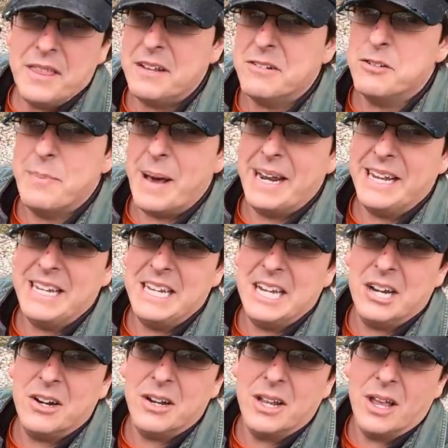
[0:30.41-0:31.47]
think it was about a
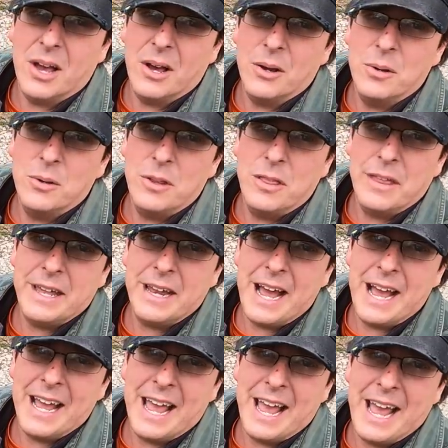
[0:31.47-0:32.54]
year ago that
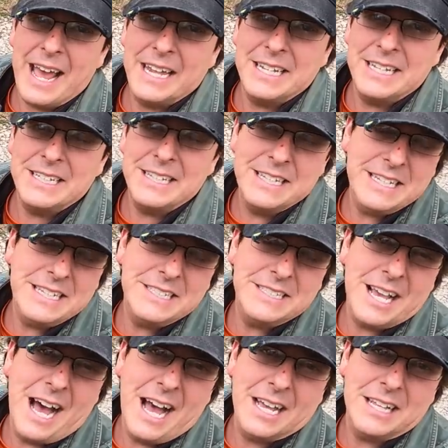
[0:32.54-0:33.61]
I added these
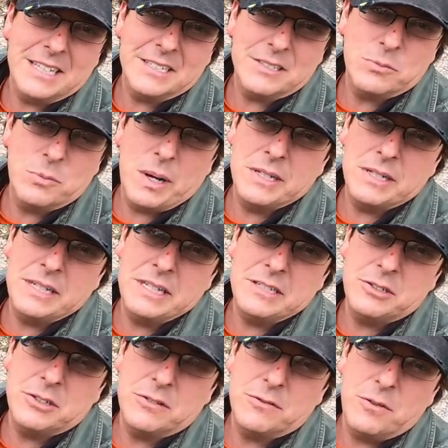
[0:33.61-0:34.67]
eyelets, welded these
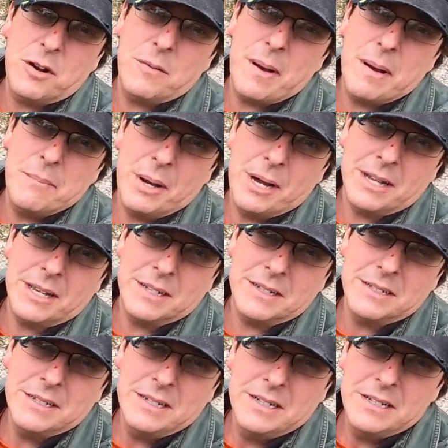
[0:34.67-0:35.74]
to the front of my bucket
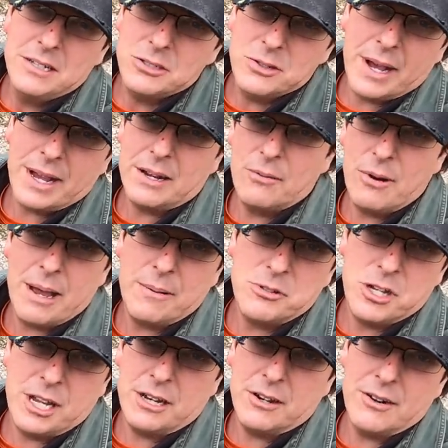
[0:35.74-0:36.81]
so I could wrap
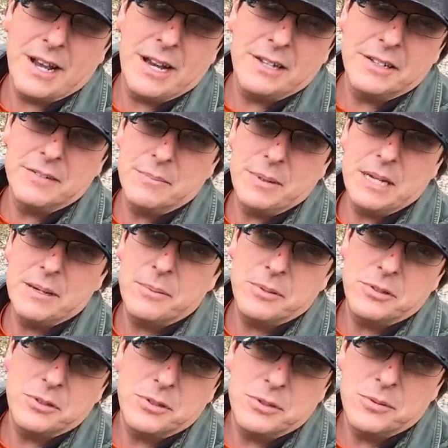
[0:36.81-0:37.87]
chain around it and be able
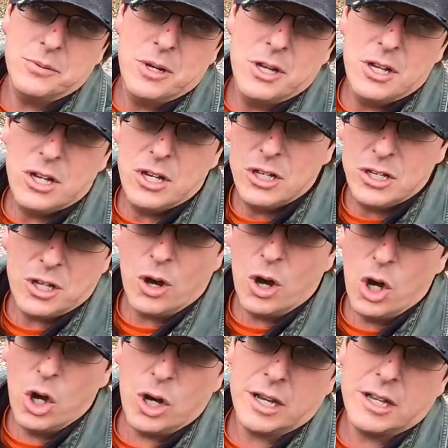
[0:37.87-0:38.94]
to, you know,
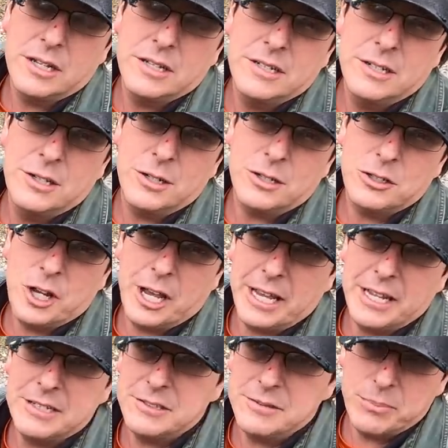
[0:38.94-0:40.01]
hook, hook
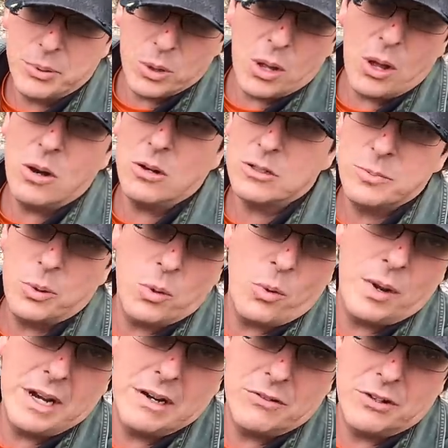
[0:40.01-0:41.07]
chains and pull logs, pull
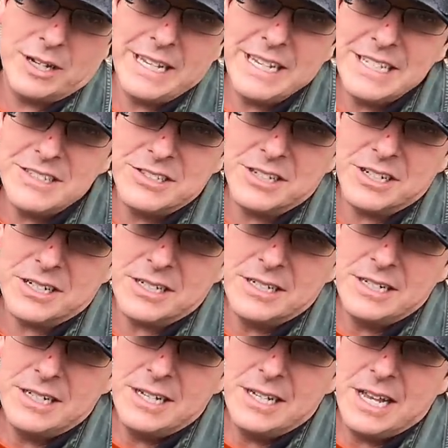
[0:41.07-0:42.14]
whatever easier.
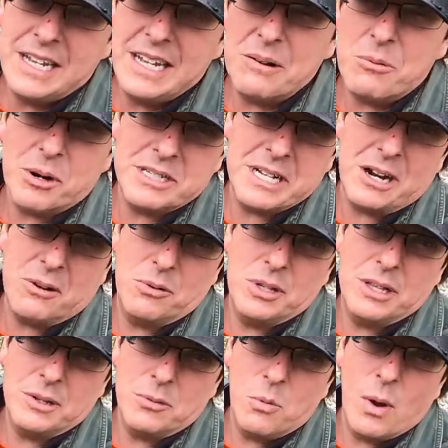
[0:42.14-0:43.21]
And that worked out
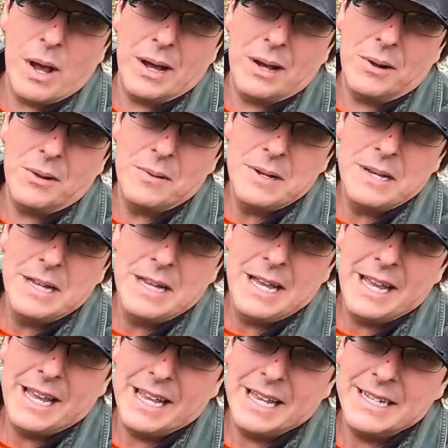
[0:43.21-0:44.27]
really well.
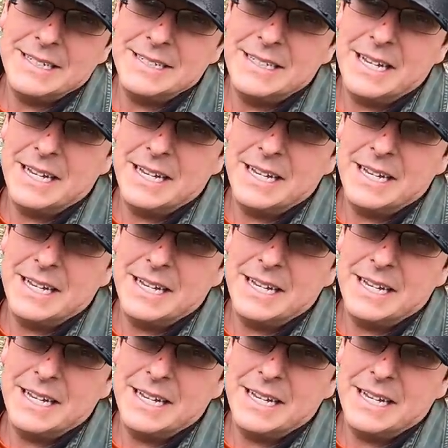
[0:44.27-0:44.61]
And